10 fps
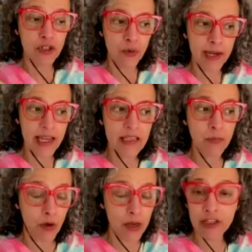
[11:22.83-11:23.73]
20s,
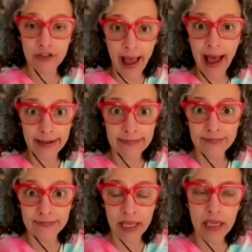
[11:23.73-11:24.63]
pretty much that,
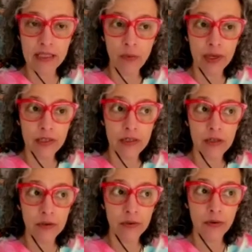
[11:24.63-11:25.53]
because I went
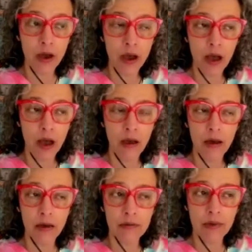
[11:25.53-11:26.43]
to,
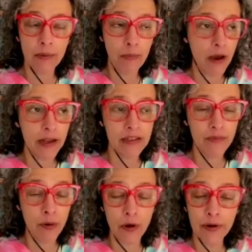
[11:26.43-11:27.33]
um, I'm a product
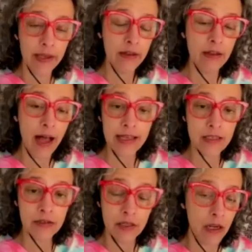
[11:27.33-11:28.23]
of parochial high,
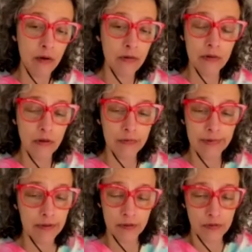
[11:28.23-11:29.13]
you know,
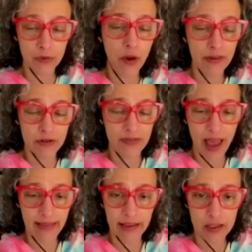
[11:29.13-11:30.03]
12 years of
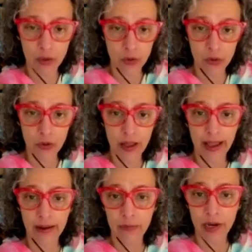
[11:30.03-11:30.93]
Catholic school
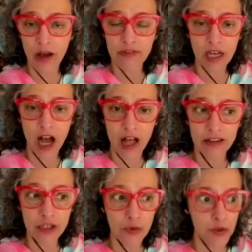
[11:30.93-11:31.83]
and went off to
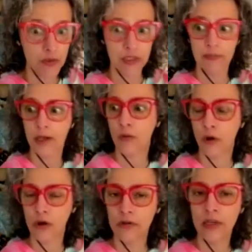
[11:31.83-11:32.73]
college, which was the big
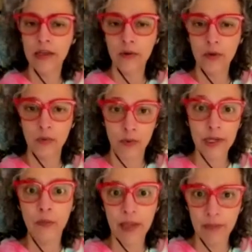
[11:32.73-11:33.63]
world with
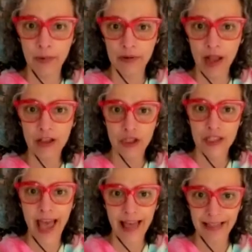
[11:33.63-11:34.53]
real people, not just
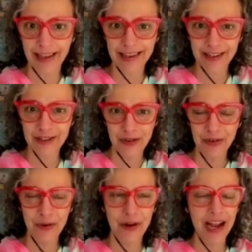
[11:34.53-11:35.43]
Catholic
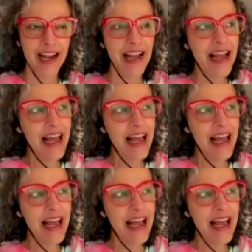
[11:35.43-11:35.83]
school, right?